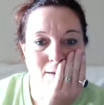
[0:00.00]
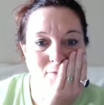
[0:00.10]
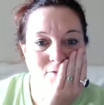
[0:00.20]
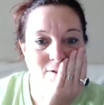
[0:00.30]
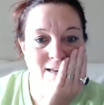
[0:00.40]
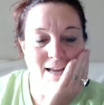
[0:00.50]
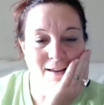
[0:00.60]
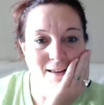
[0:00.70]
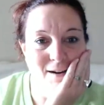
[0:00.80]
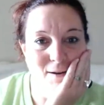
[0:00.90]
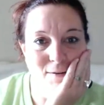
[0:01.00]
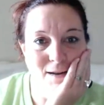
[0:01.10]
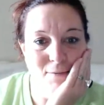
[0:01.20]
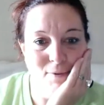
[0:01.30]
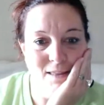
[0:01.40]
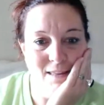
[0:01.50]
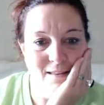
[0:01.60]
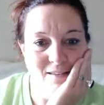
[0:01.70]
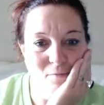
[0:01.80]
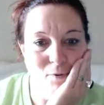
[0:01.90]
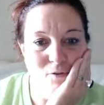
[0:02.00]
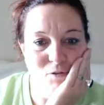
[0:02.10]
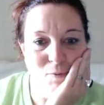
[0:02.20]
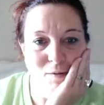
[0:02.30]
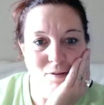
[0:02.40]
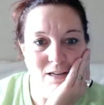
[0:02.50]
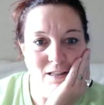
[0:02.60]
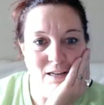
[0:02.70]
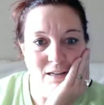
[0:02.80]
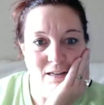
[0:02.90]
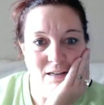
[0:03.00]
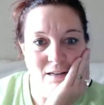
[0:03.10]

I'm afraid I got a button that says post publicly.